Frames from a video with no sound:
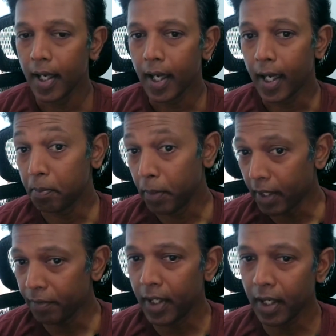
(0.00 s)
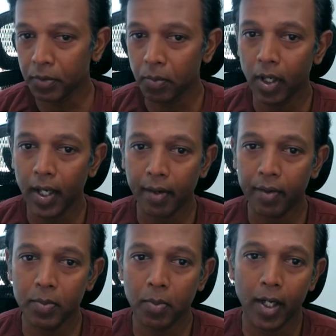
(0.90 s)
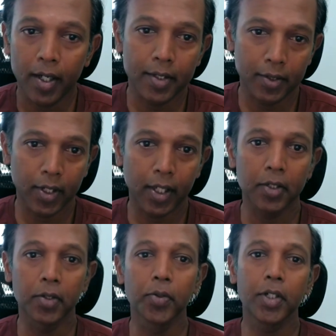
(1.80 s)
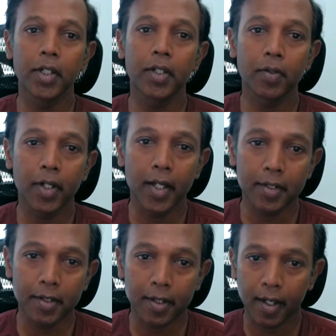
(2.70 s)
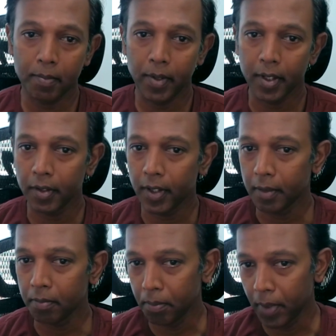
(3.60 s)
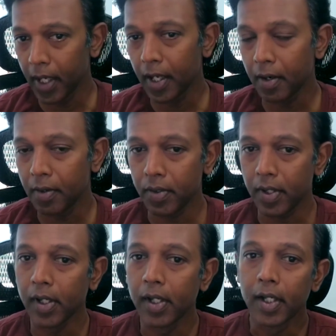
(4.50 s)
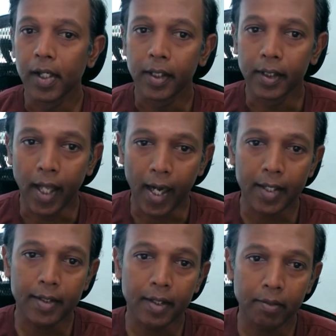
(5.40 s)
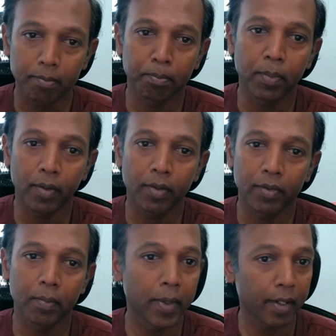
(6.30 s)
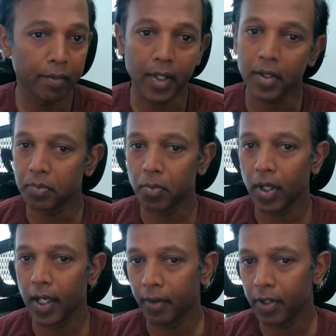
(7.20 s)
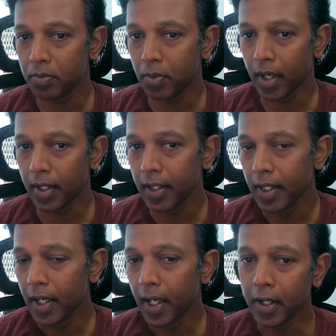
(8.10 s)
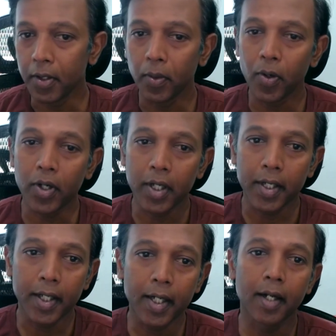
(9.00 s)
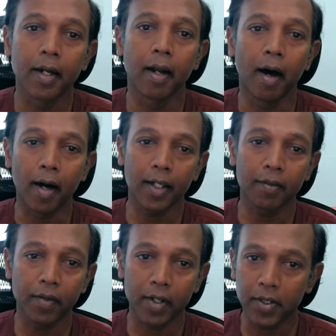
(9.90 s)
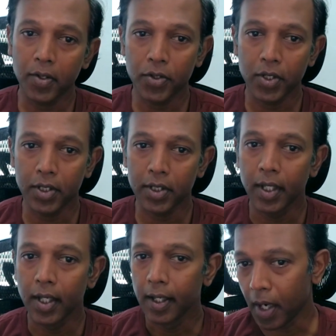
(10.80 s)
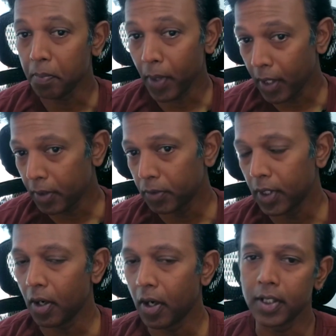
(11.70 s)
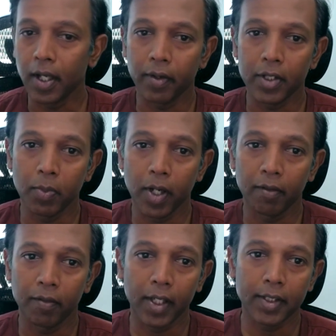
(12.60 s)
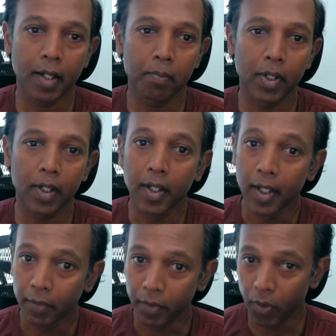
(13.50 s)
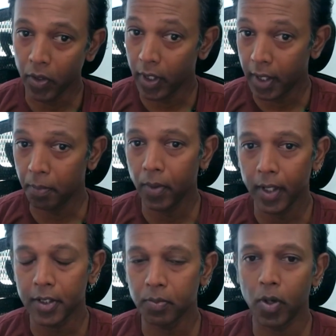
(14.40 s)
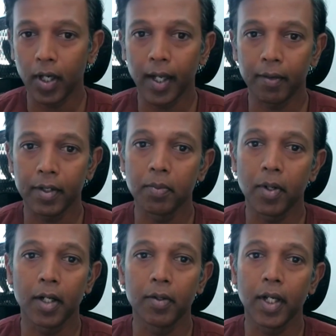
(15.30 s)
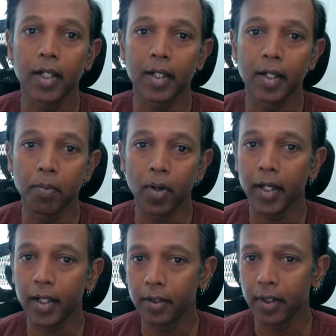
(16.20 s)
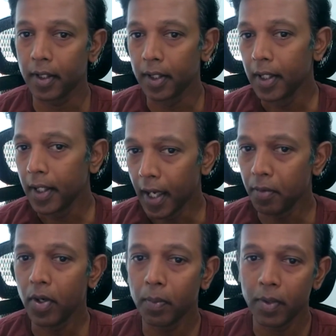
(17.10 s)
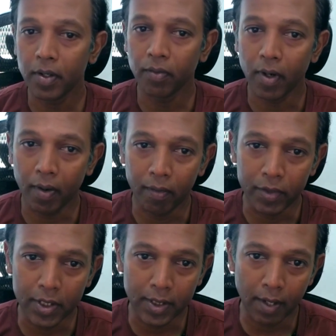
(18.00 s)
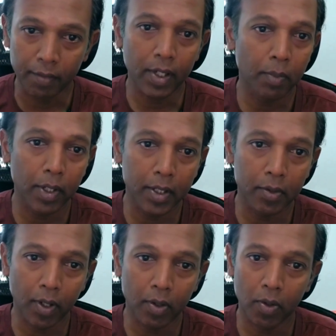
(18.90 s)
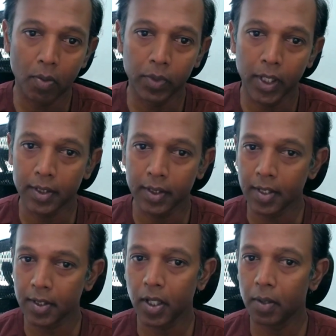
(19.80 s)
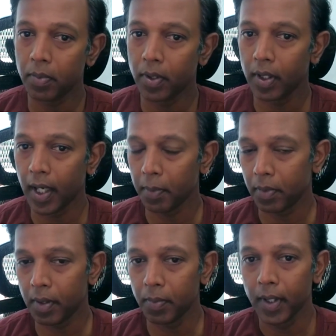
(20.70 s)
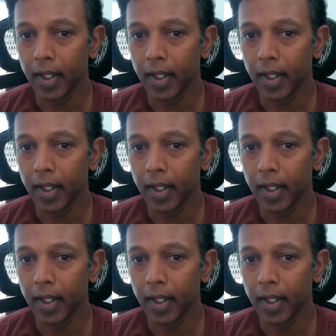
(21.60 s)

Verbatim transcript: And benefit of small language model is you can use it in your desktop and you can play around that is the powerful benefit of small language model. And you don't need lot of resources compared to the large language model. For example, if you want to deploy a small language model, you can deploy it in the environment which is available in your home, that is desktop or laptop.